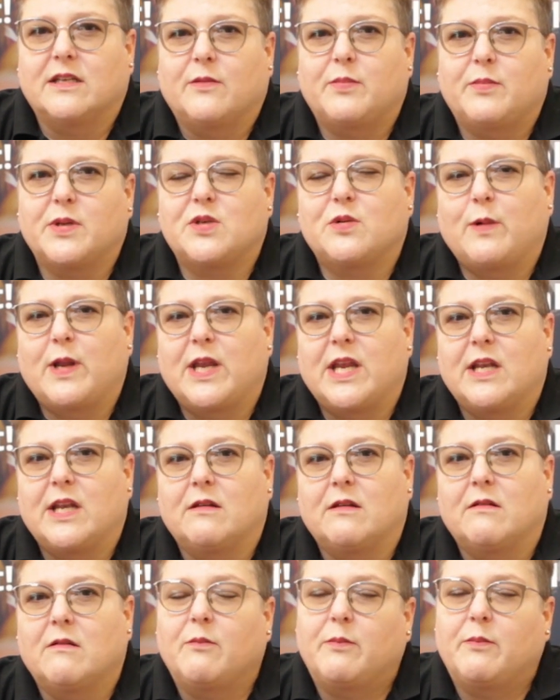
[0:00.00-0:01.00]

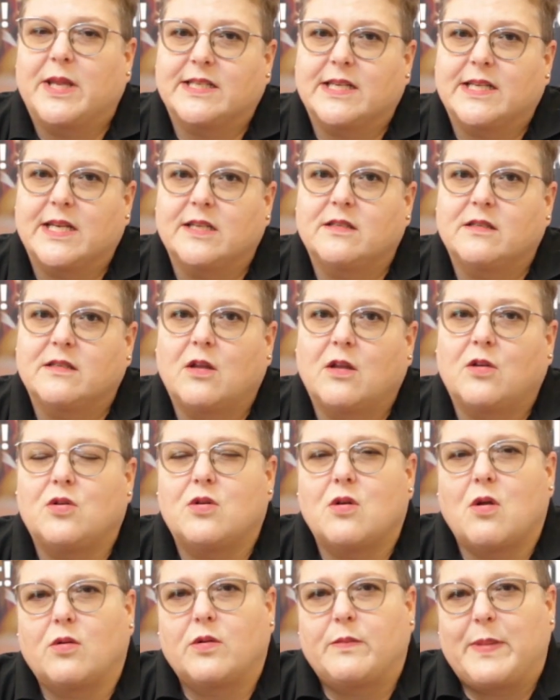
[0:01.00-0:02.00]
between business and
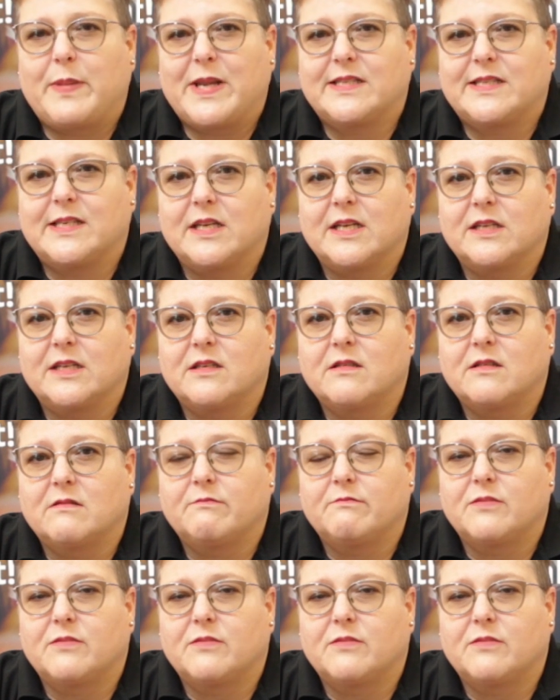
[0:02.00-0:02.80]
non-business.